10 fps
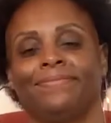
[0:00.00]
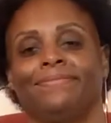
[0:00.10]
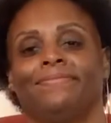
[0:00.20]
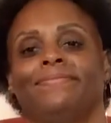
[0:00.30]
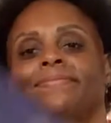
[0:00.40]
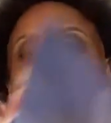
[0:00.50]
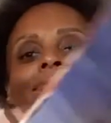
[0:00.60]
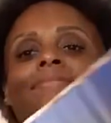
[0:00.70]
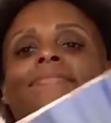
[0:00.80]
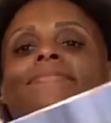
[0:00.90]

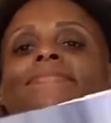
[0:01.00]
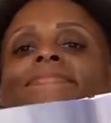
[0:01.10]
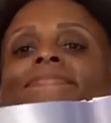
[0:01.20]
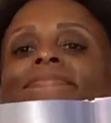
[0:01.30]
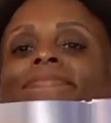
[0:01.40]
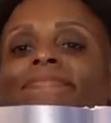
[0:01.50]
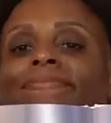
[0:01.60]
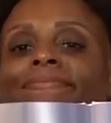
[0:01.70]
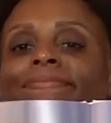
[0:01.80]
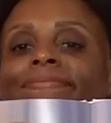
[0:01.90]

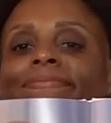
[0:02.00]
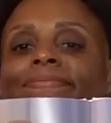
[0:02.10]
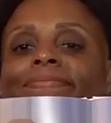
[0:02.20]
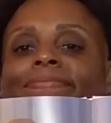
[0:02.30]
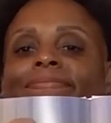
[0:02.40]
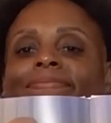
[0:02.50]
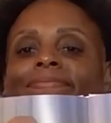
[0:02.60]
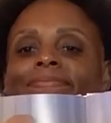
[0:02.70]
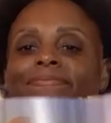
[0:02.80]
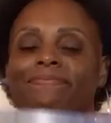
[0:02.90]

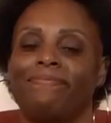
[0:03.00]
[no speech]